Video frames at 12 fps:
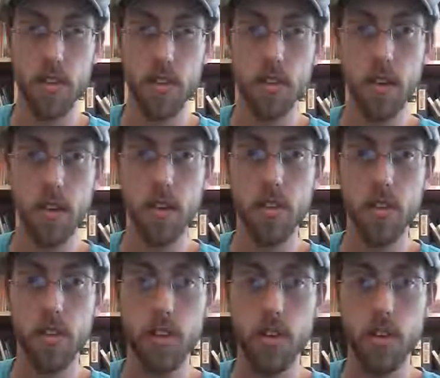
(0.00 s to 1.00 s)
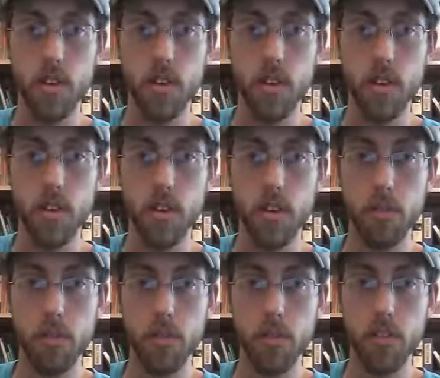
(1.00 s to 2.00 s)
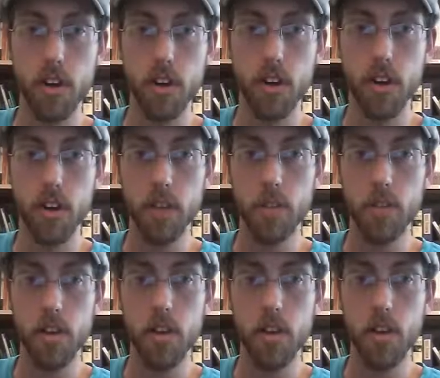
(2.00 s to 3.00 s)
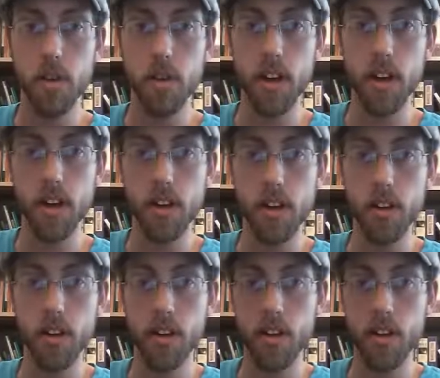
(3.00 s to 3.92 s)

there we go, your middle finger and put it all the way on,